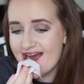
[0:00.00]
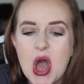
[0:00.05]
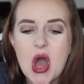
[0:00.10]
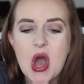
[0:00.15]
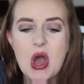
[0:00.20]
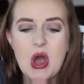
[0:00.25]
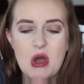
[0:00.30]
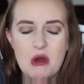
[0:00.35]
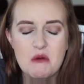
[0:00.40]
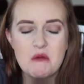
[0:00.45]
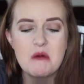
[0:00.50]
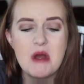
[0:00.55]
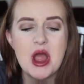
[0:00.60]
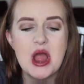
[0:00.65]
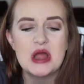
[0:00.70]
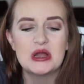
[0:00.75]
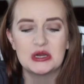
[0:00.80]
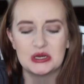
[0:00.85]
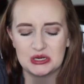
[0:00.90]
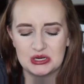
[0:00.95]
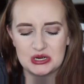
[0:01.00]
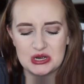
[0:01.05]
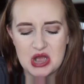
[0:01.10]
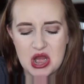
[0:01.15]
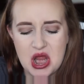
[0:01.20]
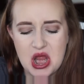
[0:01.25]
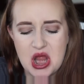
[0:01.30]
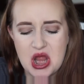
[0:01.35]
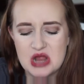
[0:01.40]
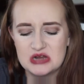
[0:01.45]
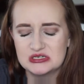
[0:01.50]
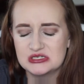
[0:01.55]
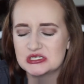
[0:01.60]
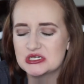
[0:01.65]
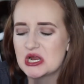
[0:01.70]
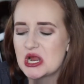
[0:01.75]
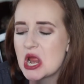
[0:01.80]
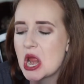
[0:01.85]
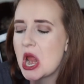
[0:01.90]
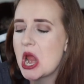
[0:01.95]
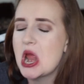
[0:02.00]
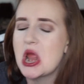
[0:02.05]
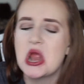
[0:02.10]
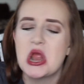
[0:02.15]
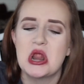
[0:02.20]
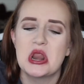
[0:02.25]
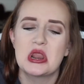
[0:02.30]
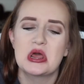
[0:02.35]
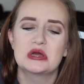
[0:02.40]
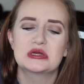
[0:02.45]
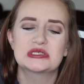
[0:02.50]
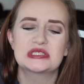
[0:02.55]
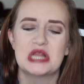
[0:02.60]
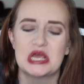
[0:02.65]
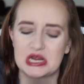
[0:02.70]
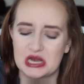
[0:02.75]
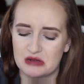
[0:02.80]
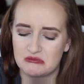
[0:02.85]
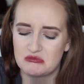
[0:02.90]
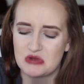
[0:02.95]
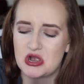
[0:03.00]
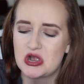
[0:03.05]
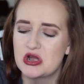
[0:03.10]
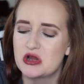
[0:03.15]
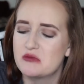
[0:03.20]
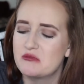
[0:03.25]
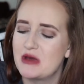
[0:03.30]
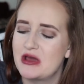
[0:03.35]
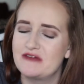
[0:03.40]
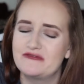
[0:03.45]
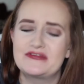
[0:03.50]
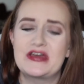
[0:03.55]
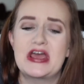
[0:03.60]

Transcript: Oh my gosh, it looks like I murdered my